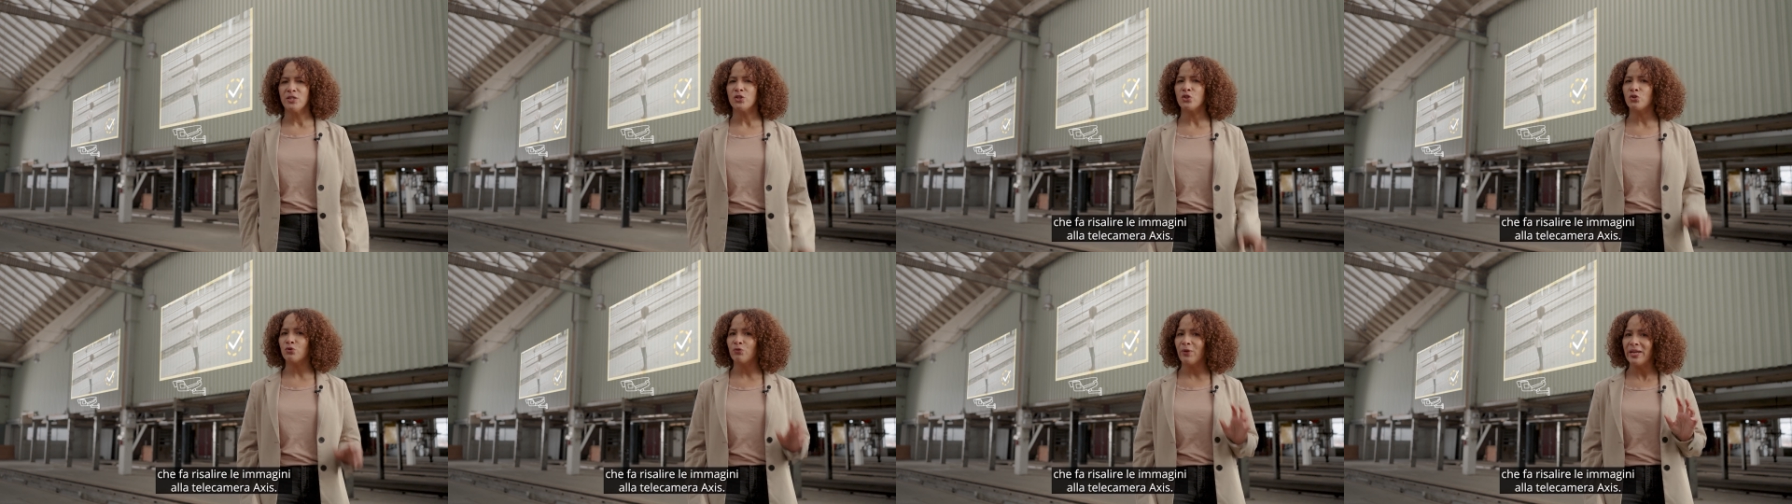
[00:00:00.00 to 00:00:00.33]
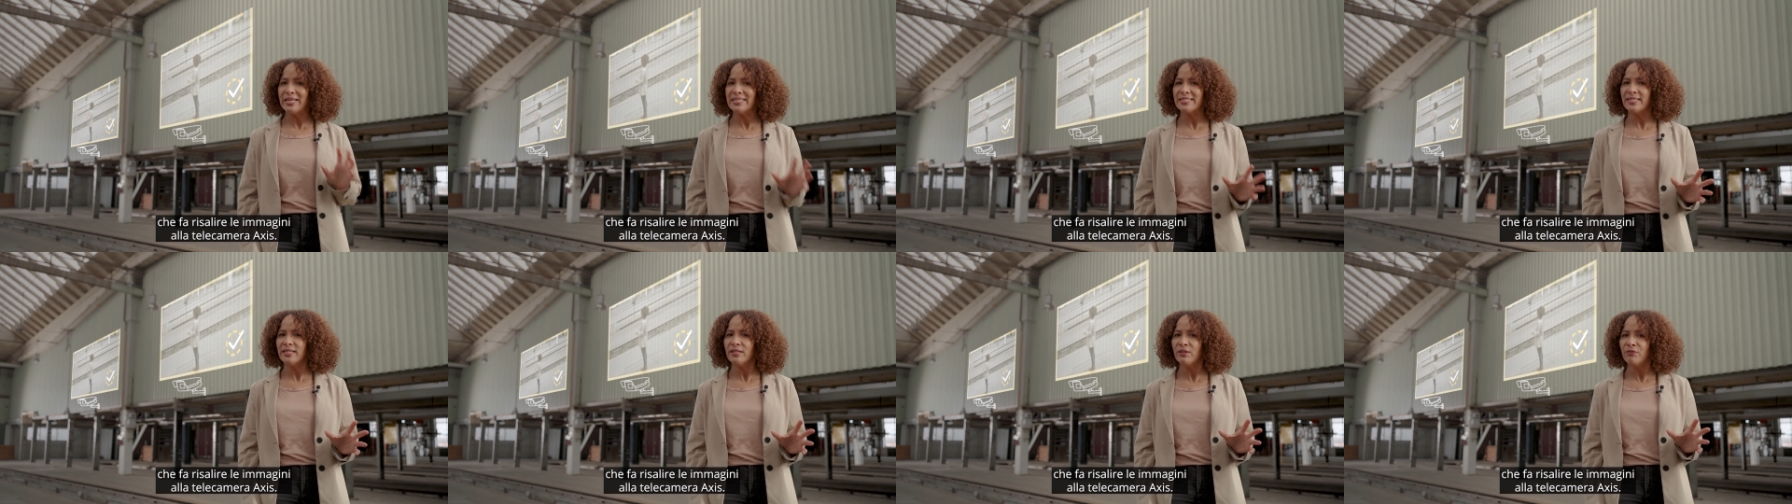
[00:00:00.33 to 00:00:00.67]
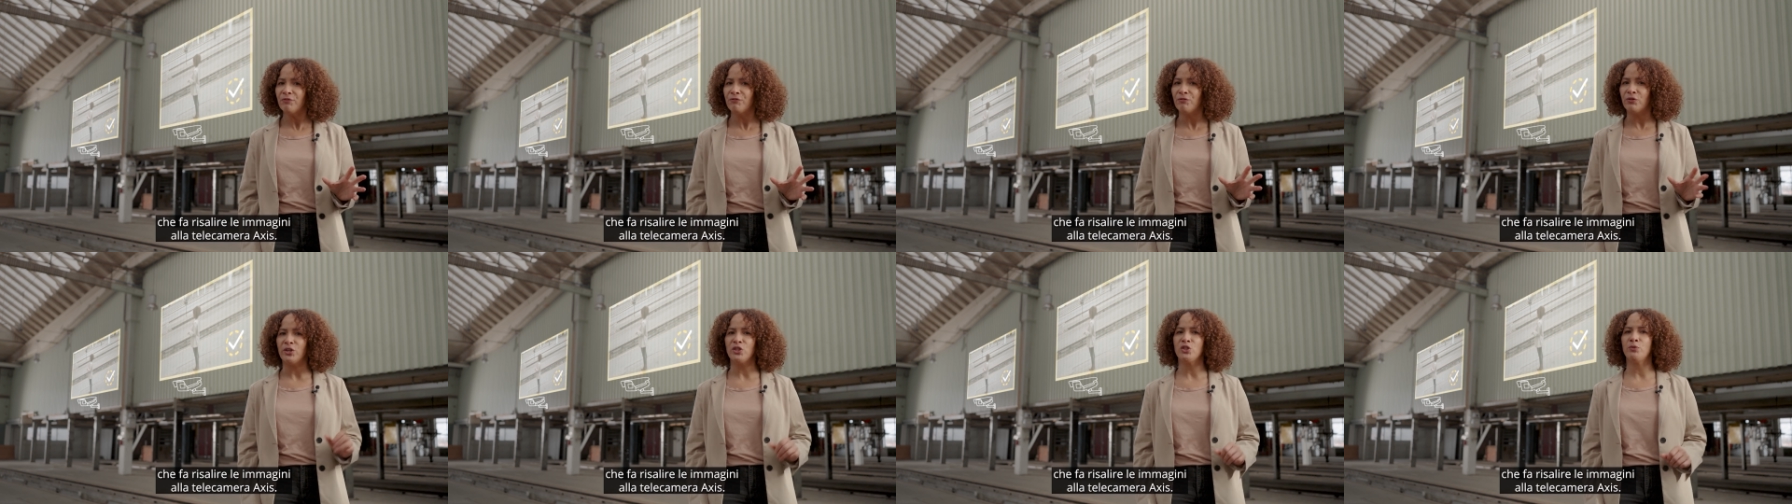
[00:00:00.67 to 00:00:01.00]
tracing the
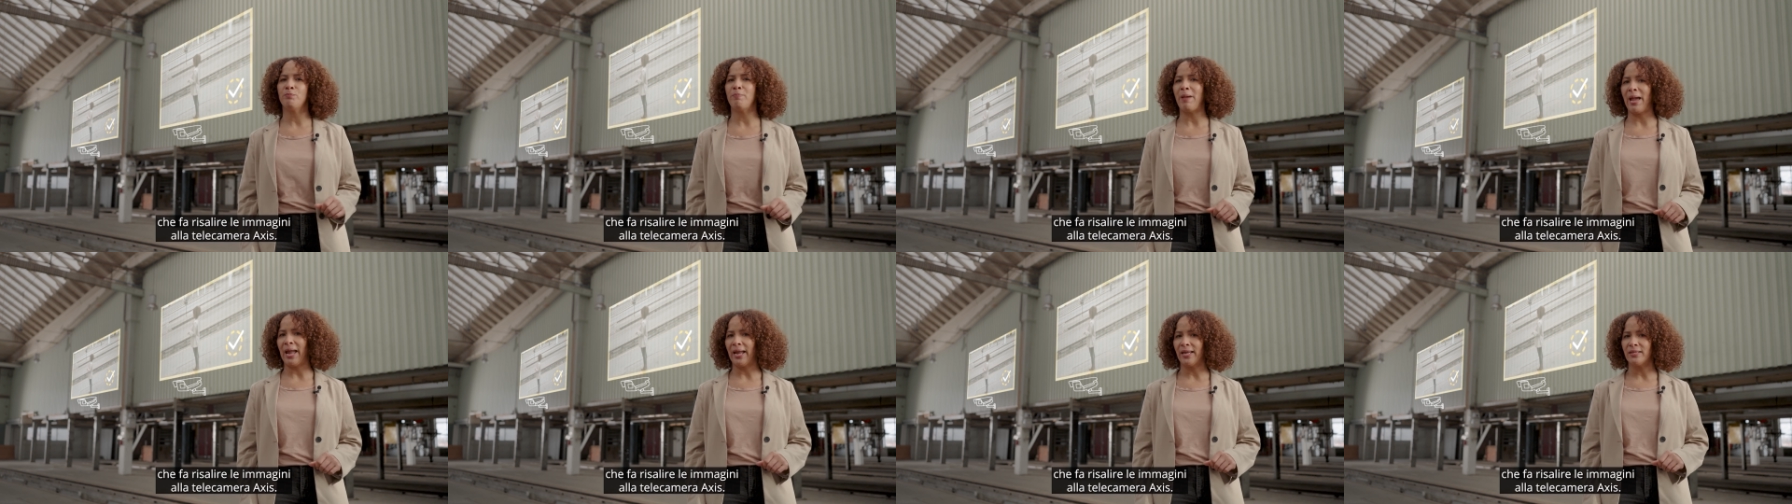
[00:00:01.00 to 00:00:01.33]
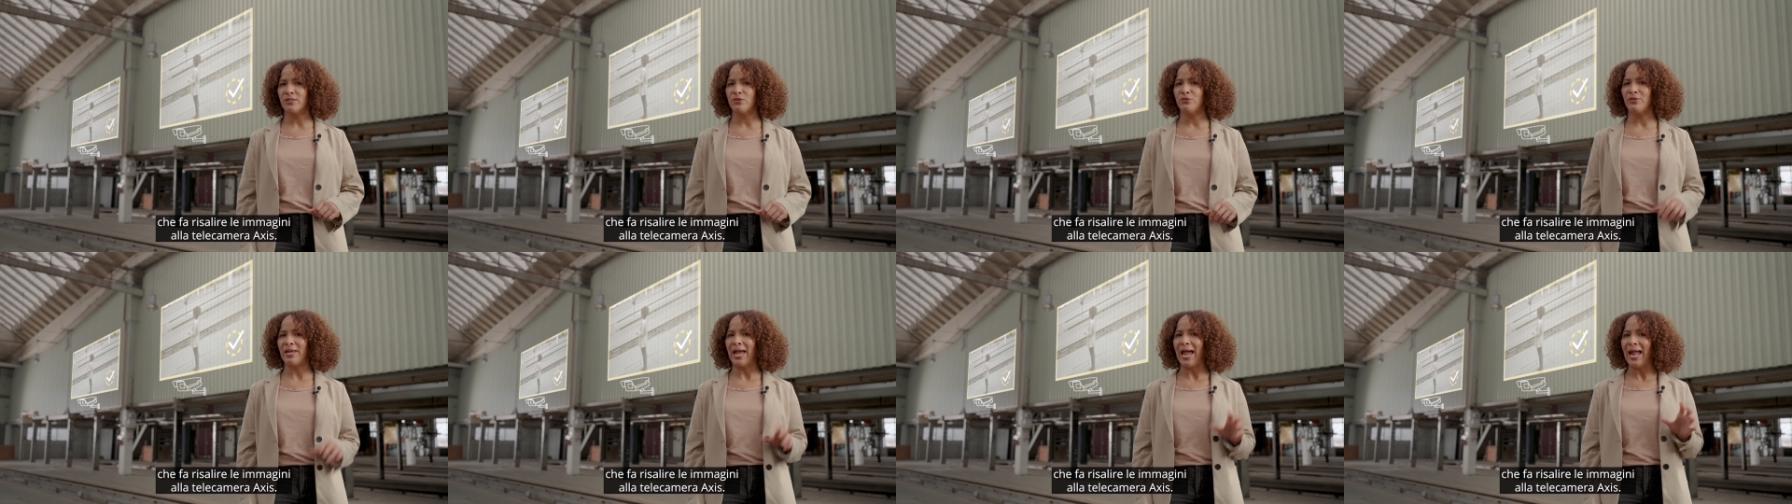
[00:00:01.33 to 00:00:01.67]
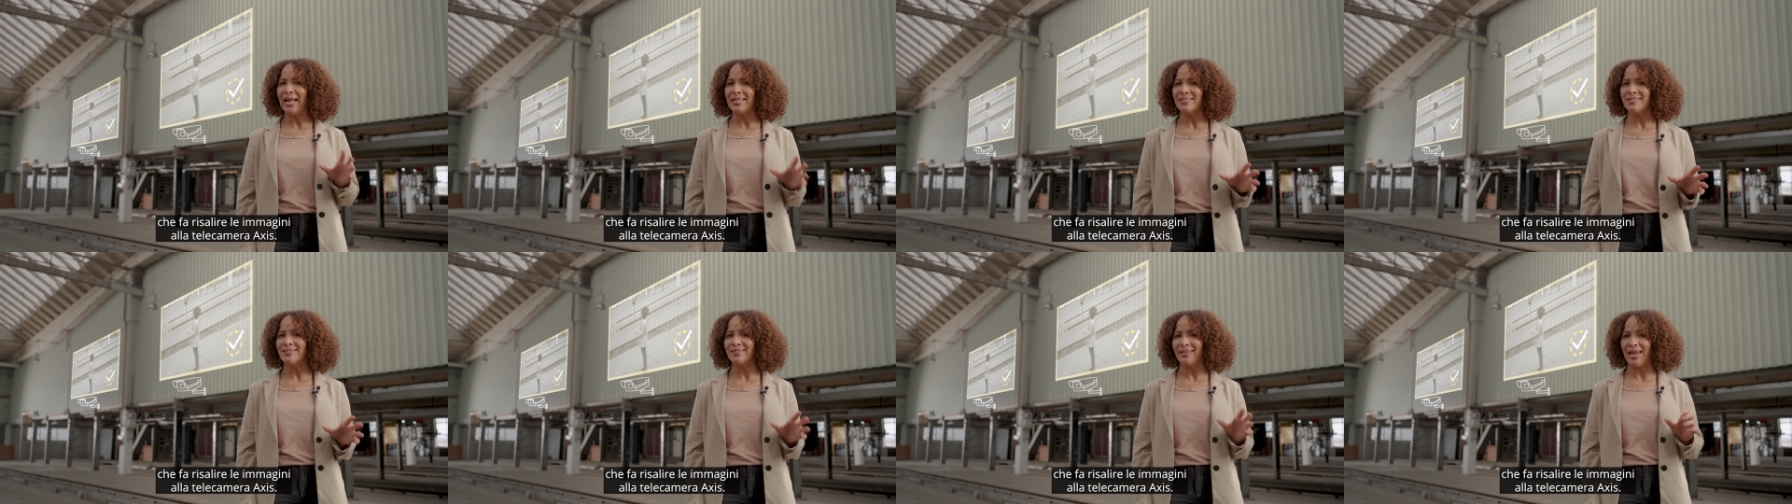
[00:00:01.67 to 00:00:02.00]
footage back to the
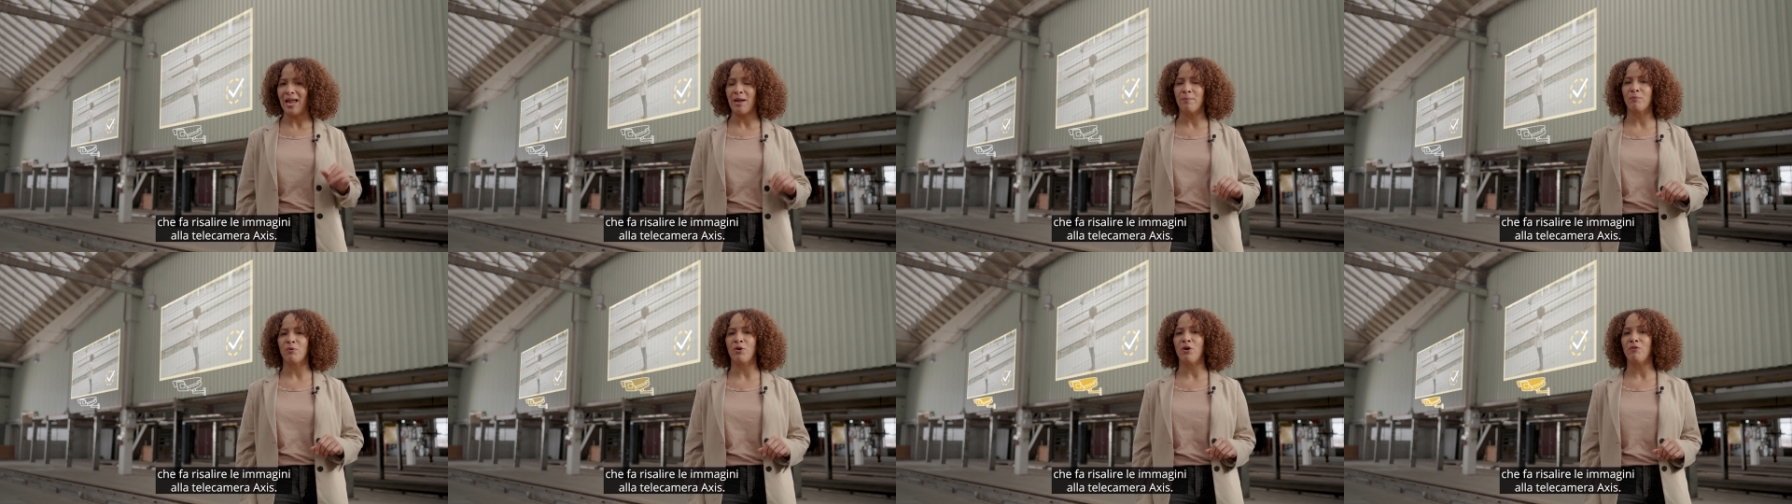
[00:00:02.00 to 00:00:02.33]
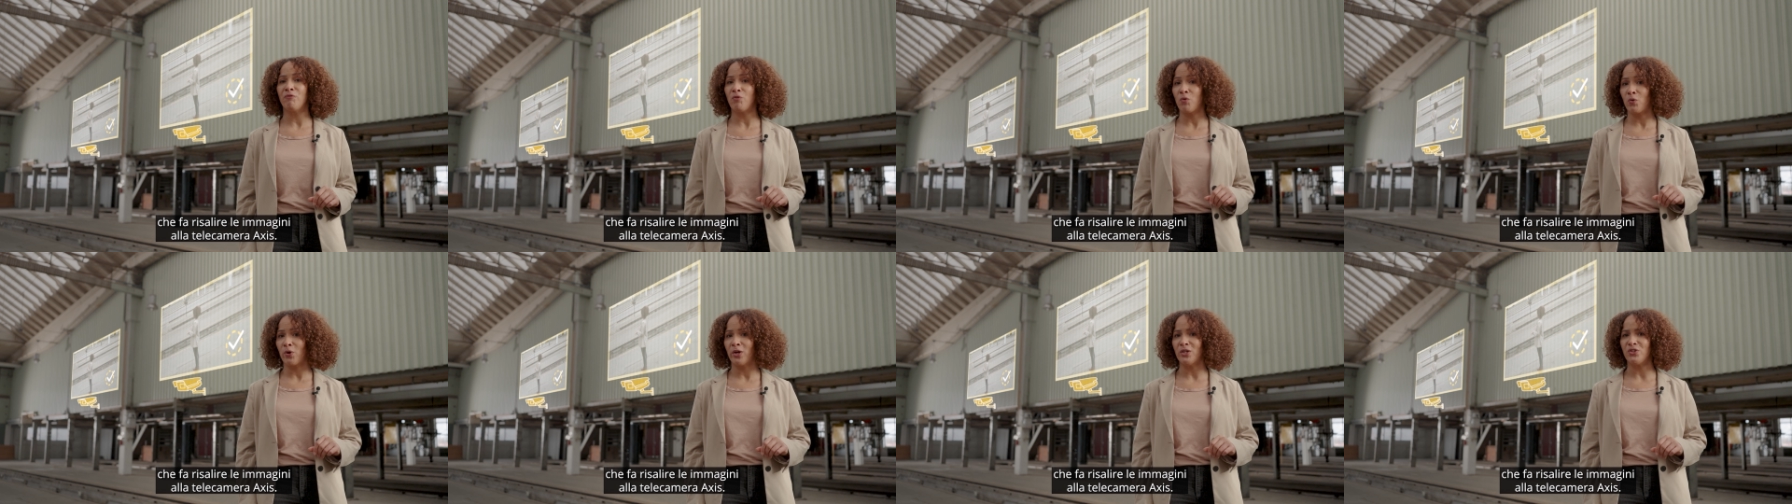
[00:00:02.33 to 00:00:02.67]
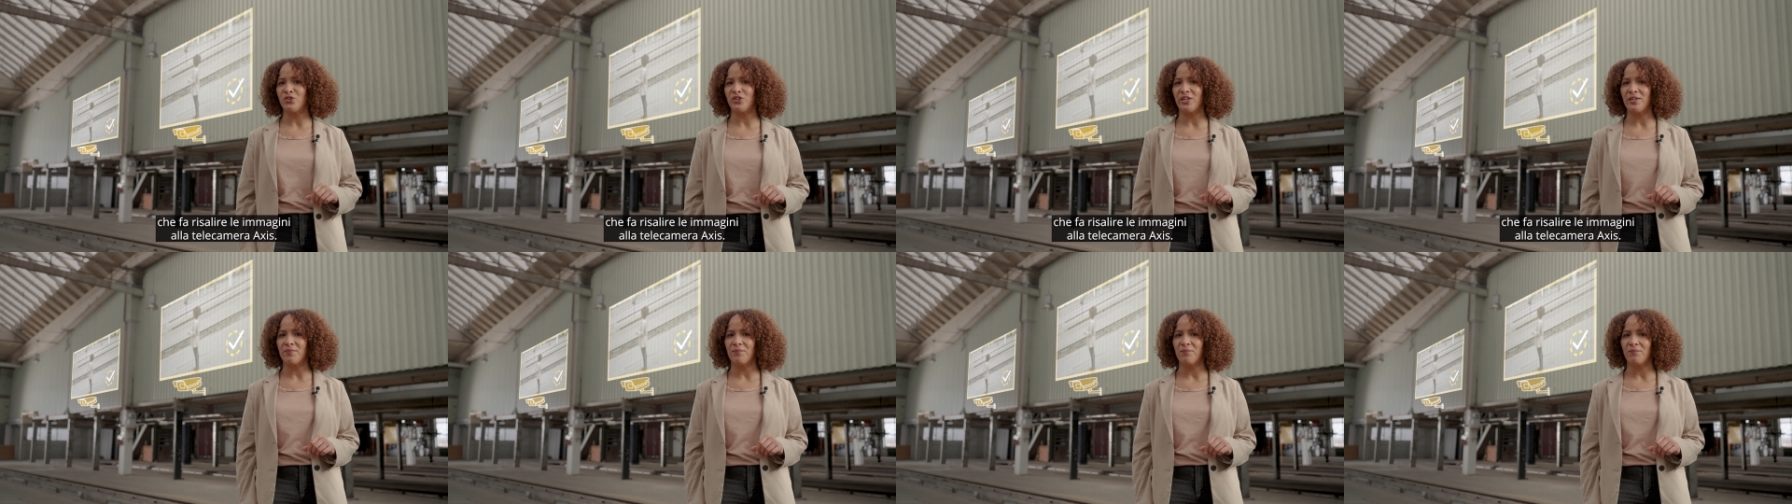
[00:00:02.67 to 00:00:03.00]
Axis camera of
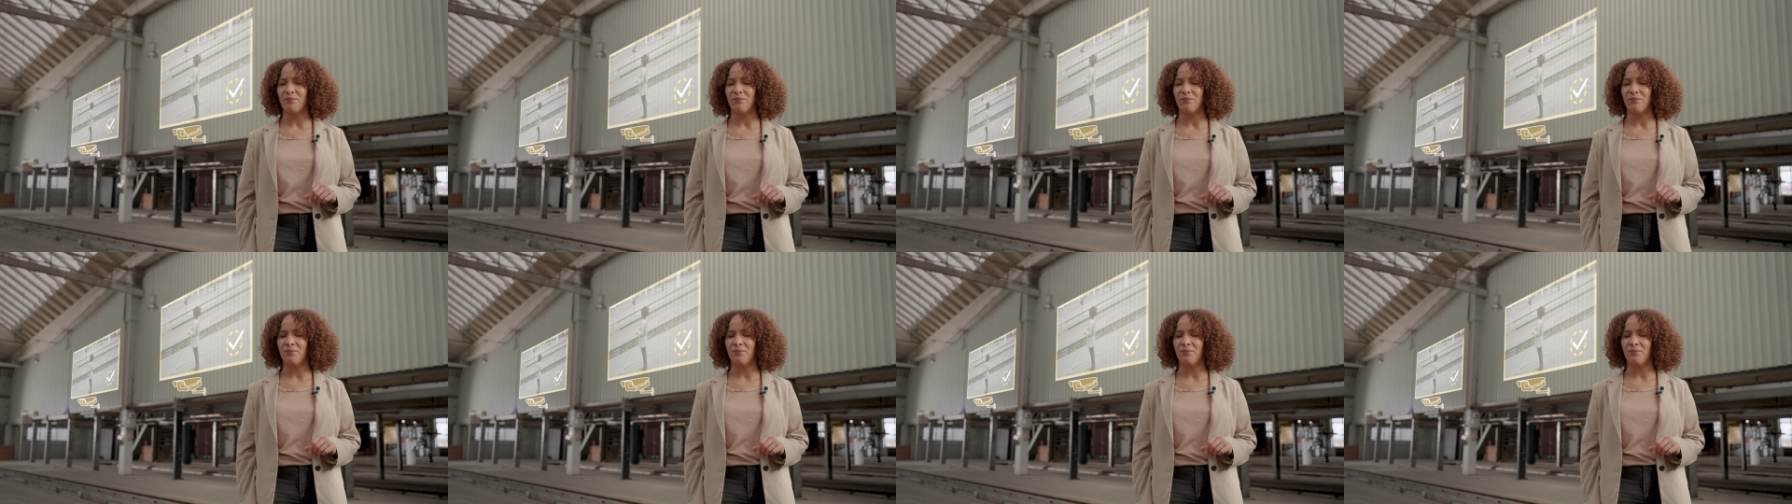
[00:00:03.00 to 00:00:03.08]
origin.